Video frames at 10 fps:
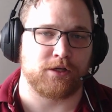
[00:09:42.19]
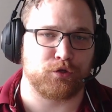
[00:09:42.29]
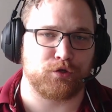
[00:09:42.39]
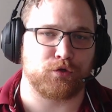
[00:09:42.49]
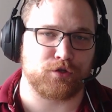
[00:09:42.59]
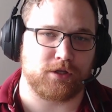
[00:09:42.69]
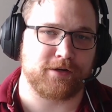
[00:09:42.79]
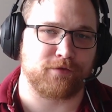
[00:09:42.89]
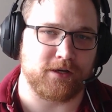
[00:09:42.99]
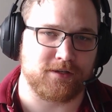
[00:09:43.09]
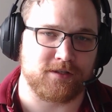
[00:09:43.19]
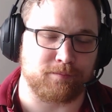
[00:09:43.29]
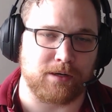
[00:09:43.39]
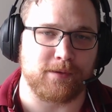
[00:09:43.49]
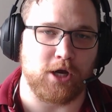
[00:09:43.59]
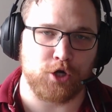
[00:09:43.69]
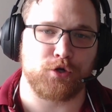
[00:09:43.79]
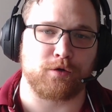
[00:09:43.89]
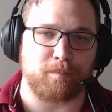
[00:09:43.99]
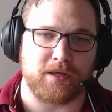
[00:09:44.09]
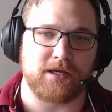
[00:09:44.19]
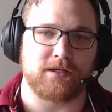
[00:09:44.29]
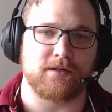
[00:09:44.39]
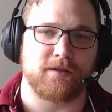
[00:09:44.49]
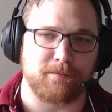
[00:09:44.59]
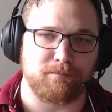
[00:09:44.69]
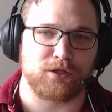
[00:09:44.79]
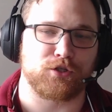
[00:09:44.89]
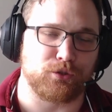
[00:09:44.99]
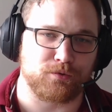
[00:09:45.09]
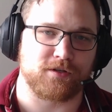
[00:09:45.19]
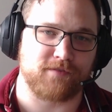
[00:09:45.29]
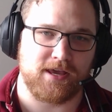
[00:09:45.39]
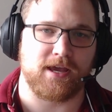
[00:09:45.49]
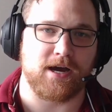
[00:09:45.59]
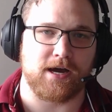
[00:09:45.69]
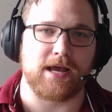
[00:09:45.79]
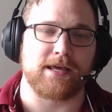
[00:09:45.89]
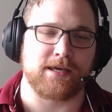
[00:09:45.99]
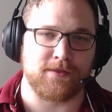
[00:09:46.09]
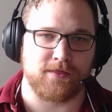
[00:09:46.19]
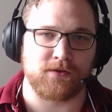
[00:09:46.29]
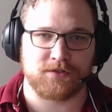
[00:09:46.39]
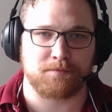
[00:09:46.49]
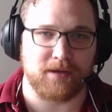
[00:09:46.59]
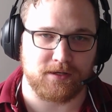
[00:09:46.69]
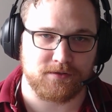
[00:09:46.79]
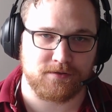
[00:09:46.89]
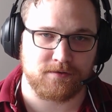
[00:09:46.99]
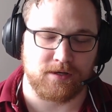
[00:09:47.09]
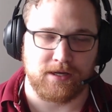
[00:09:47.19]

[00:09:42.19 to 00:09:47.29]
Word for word: Now, there's a lot of things that probably underpin the misuse of AI in this space.